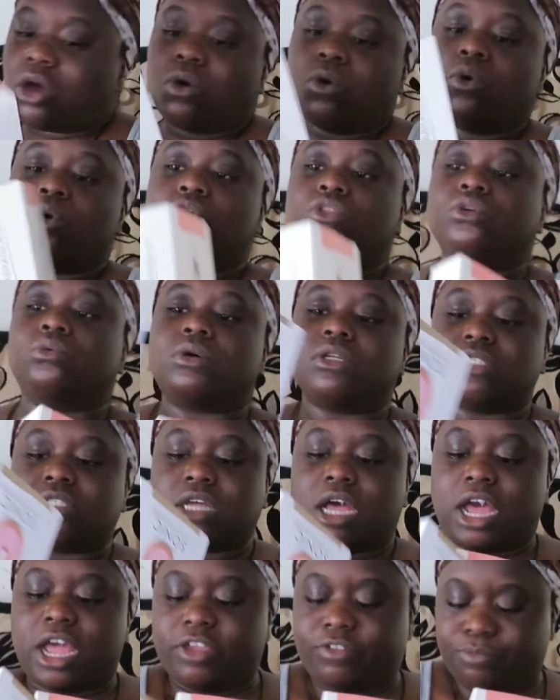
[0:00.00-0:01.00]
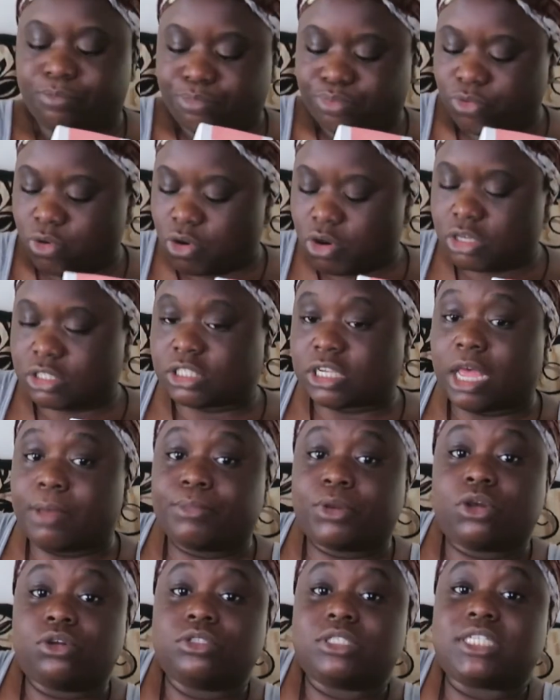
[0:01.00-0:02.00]
are all the ones that I brought.
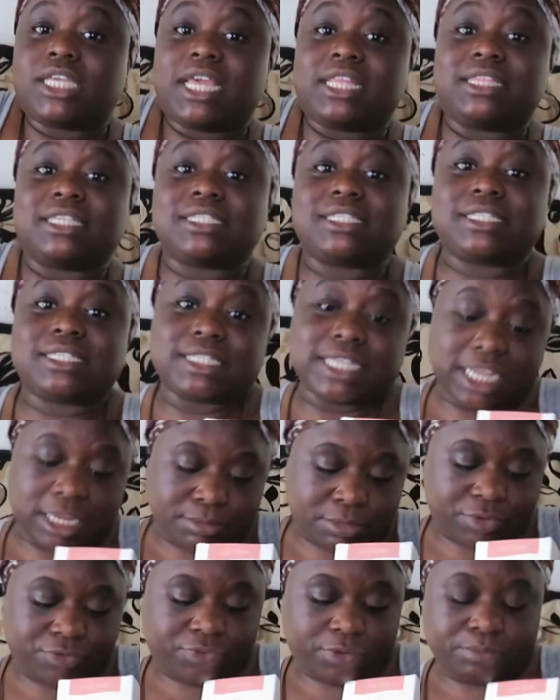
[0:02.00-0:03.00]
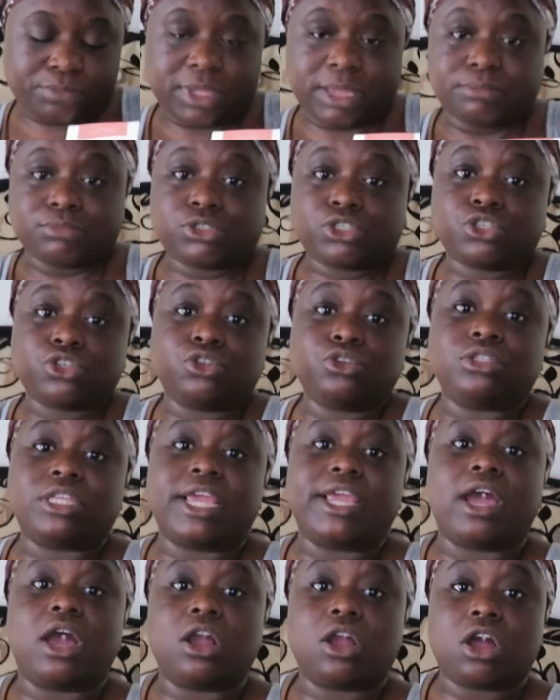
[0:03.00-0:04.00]
I'm going to get the steamer from them too.
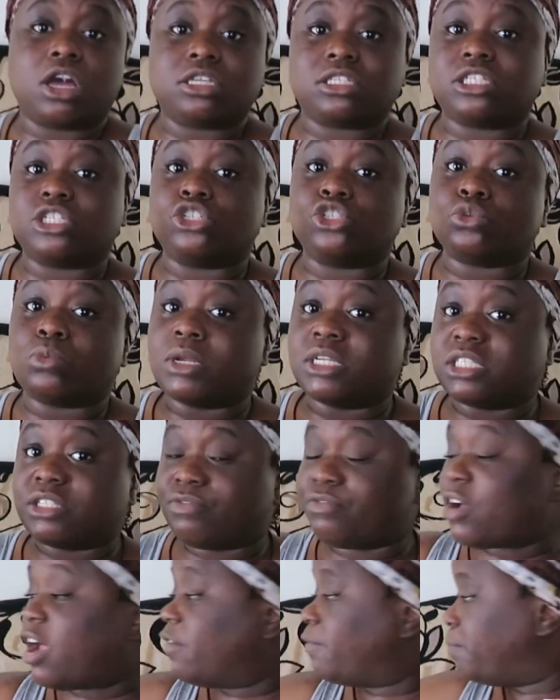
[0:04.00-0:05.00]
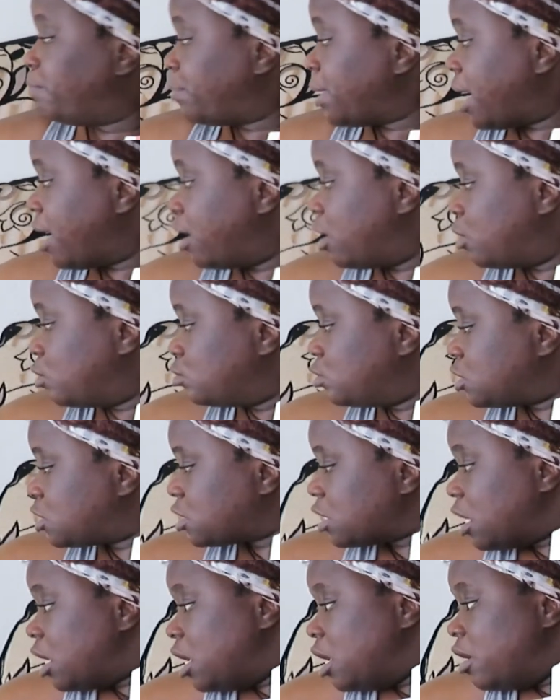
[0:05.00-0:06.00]
They are costing 25
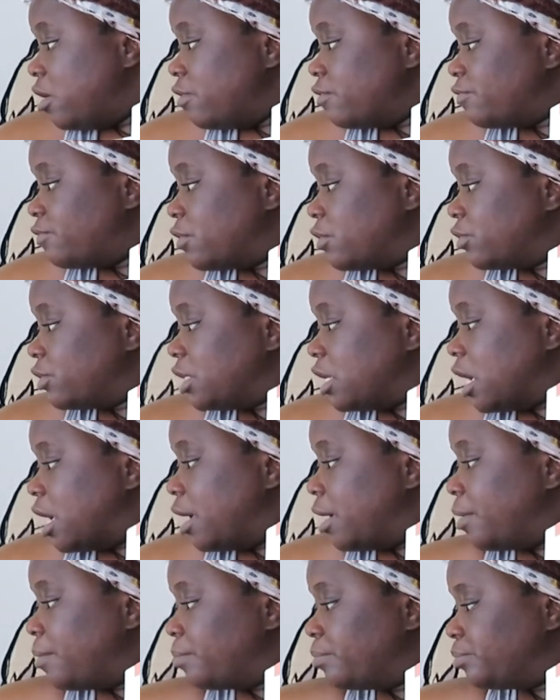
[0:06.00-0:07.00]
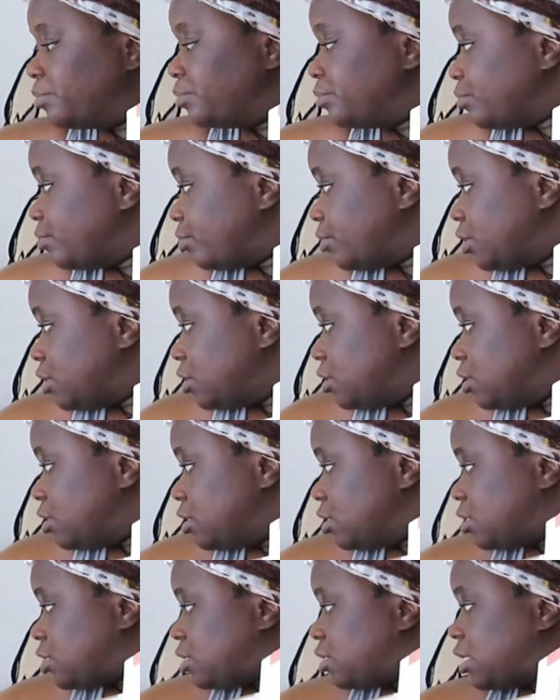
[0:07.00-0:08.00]
pounds for the, um,
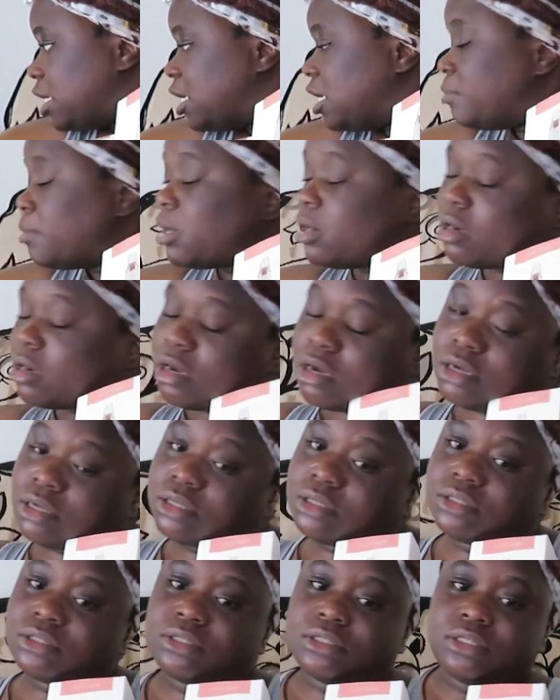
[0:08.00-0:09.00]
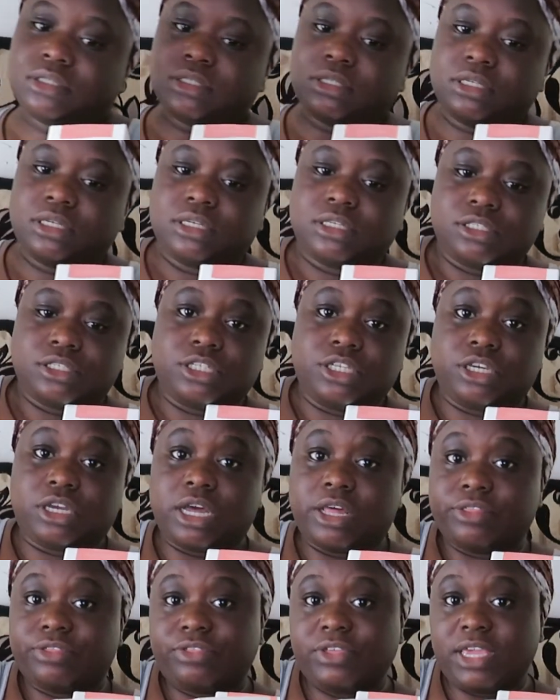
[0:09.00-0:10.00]
the steamer. So you
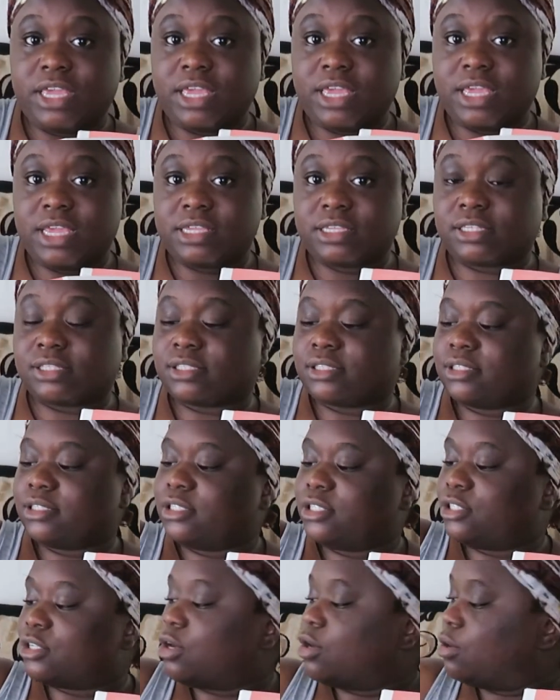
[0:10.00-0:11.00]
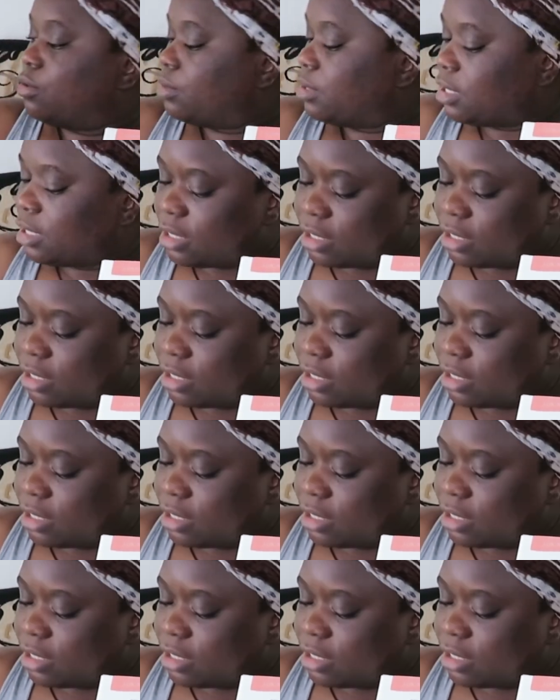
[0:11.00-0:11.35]
got these. So